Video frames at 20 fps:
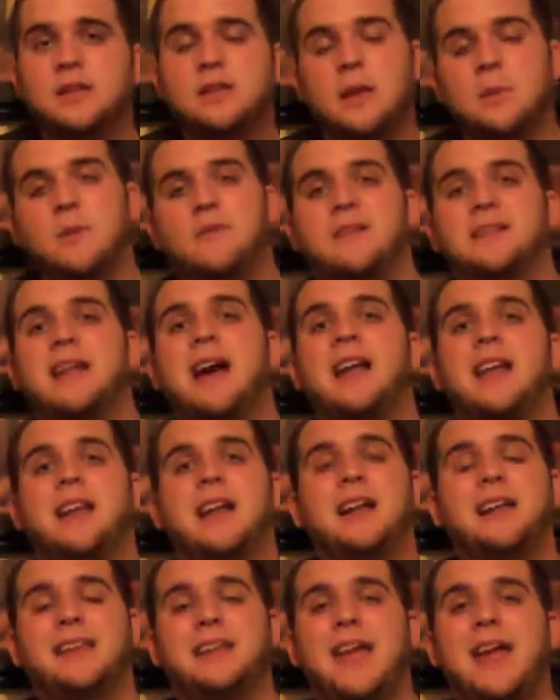Anytime you have a
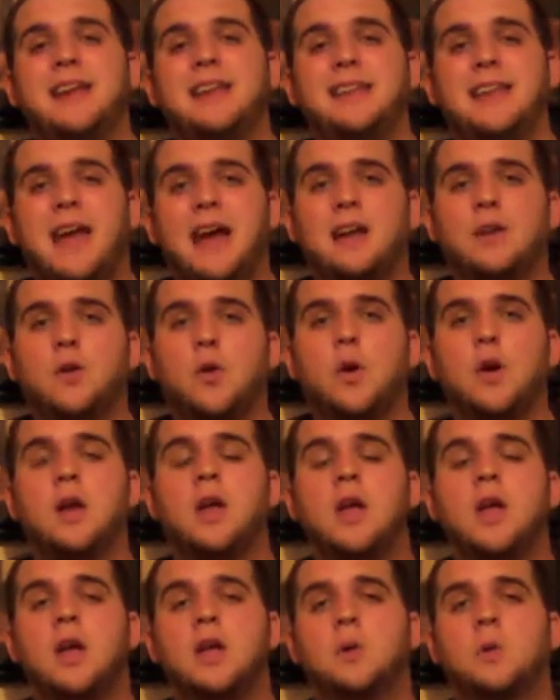99 in any
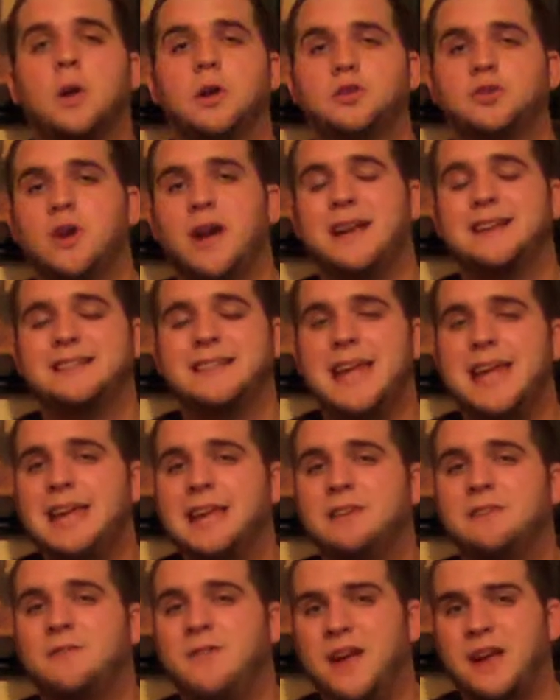category, you want to try and
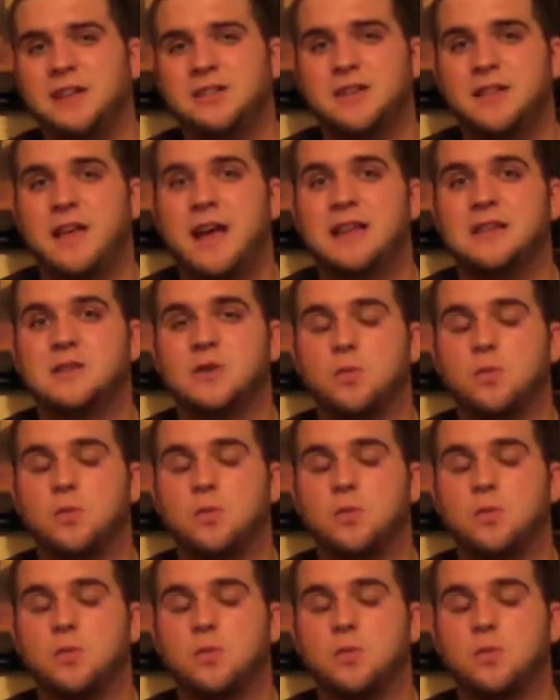take advantage of that.